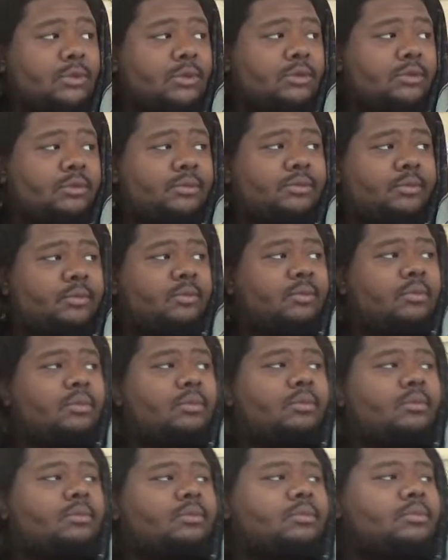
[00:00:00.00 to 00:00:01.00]

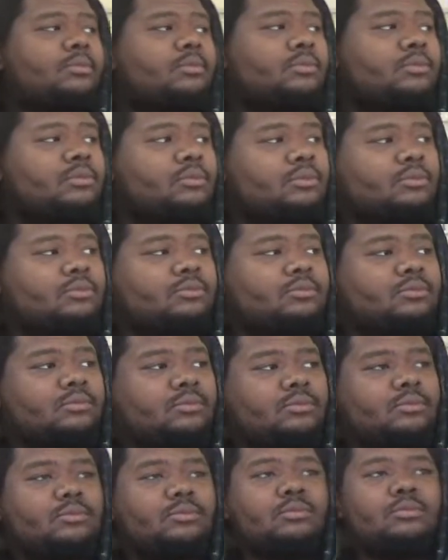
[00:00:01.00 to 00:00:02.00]

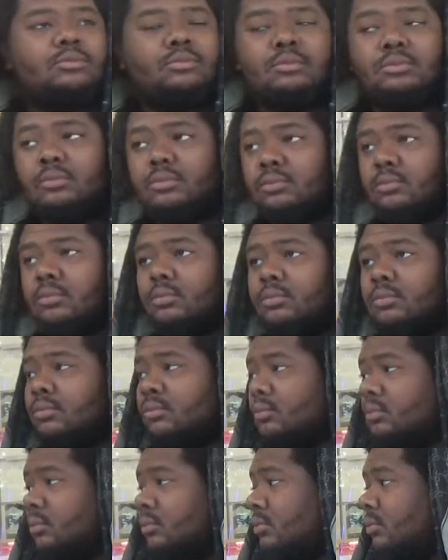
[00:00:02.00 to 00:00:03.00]

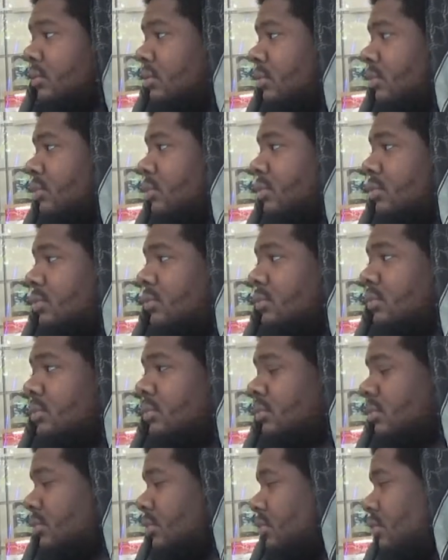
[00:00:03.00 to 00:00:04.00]

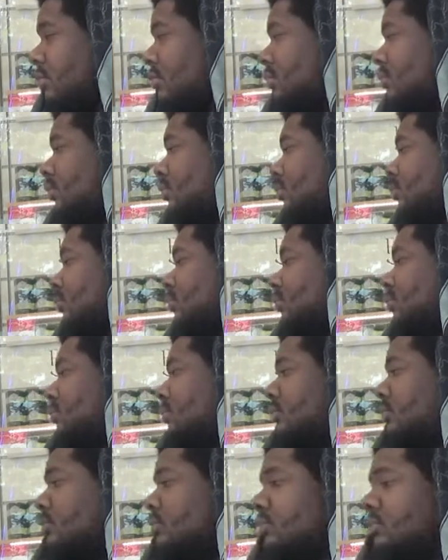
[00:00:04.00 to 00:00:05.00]

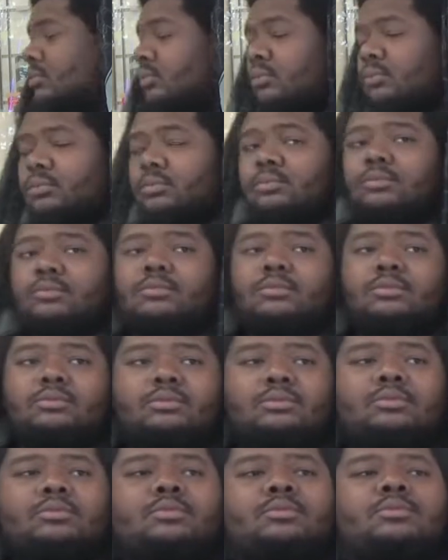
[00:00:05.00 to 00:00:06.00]

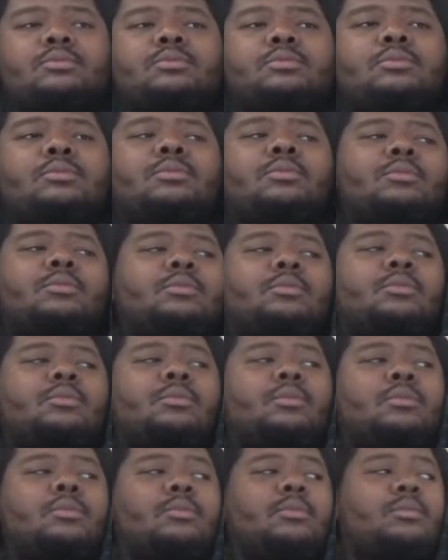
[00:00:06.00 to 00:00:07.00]

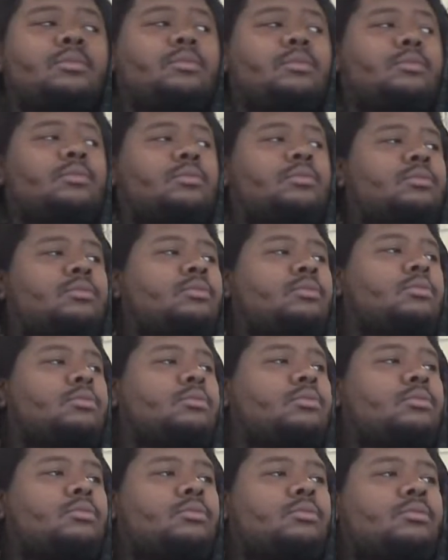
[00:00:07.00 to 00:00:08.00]
No words are spoken by the person on screen.